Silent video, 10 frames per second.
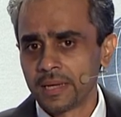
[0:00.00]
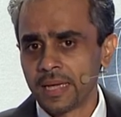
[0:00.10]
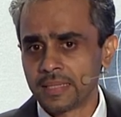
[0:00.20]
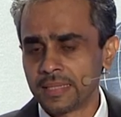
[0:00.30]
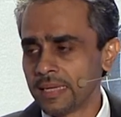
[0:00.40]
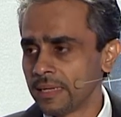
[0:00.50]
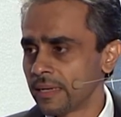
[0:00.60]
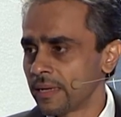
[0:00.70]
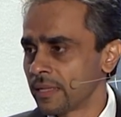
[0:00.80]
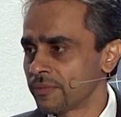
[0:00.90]
And they
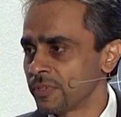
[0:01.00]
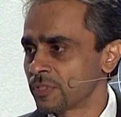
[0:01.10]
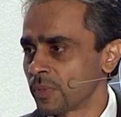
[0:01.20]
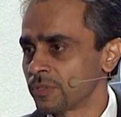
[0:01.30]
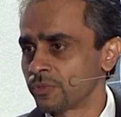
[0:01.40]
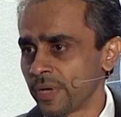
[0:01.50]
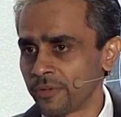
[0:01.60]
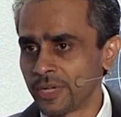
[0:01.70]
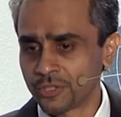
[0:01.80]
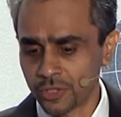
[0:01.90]
are the first ones to
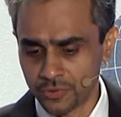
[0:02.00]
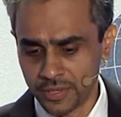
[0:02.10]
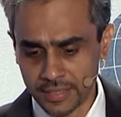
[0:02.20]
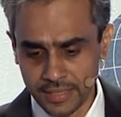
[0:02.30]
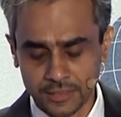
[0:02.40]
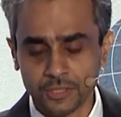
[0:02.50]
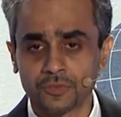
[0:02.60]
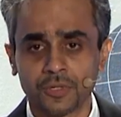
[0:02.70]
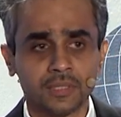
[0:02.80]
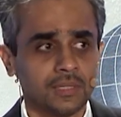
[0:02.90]
educate children and get
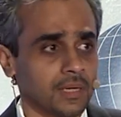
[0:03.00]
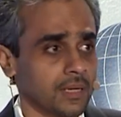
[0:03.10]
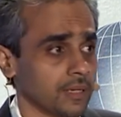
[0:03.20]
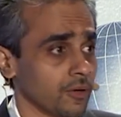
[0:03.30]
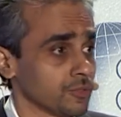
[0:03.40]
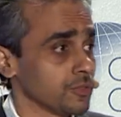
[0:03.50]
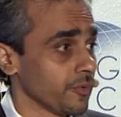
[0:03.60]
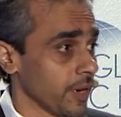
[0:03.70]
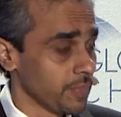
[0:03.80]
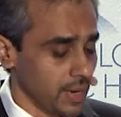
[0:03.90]
children onto the
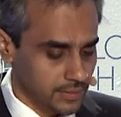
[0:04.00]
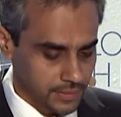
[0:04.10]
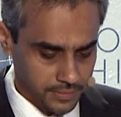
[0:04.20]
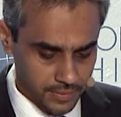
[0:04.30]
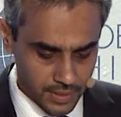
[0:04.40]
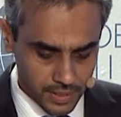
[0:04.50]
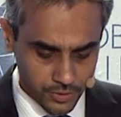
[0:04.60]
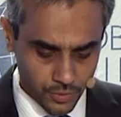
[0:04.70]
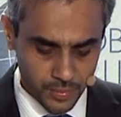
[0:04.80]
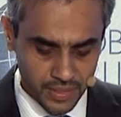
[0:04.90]
right paths.
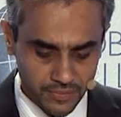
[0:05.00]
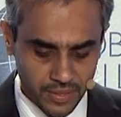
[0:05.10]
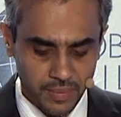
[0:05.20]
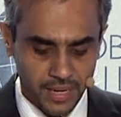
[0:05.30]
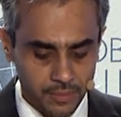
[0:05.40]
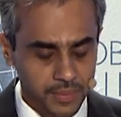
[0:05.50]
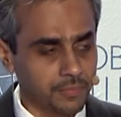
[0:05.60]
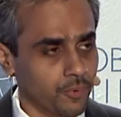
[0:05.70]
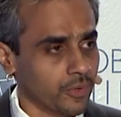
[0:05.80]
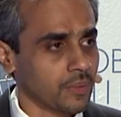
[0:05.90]
So we believe that by helping
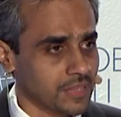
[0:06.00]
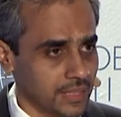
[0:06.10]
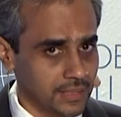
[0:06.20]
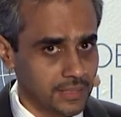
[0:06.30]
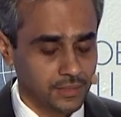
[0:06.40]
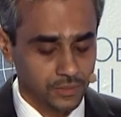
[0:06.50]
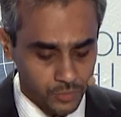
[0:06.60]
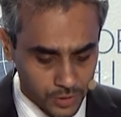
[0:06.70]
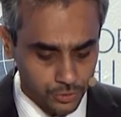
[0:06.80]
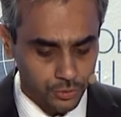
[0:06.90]
programs like this, we
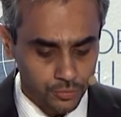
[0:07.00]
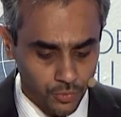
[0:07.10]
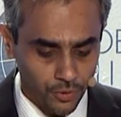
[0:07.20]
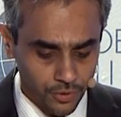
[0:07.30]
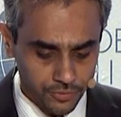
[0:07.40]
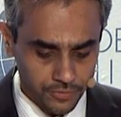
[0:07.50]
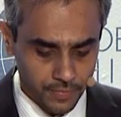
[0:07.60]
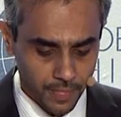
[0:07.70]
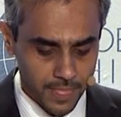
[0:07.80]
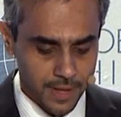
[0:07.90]
need to do more of.
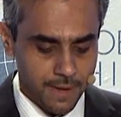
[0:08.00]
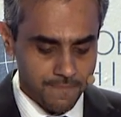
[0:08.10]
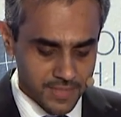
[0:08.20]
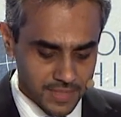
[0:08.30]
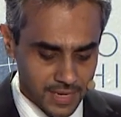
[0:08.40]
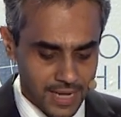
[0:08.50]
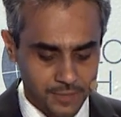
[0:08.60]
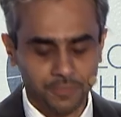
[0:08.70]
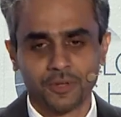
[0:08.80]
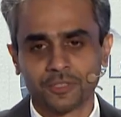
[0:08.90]
The last
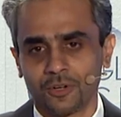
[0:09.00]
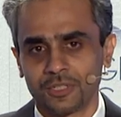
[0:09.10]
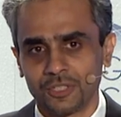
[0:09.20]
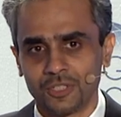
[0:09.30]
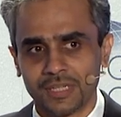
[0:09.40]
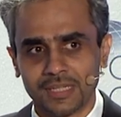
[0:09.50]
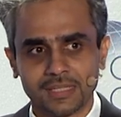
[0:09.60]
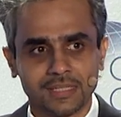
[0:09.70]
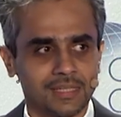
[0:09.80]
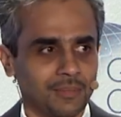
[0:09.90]
point on Digi
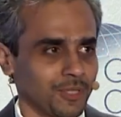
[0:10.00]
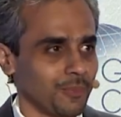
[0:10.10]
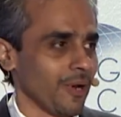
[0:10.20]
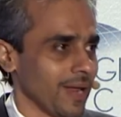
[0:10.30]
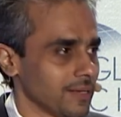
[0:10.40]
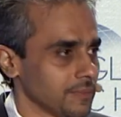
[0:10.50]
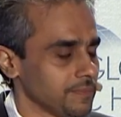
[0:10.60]
is about the brand.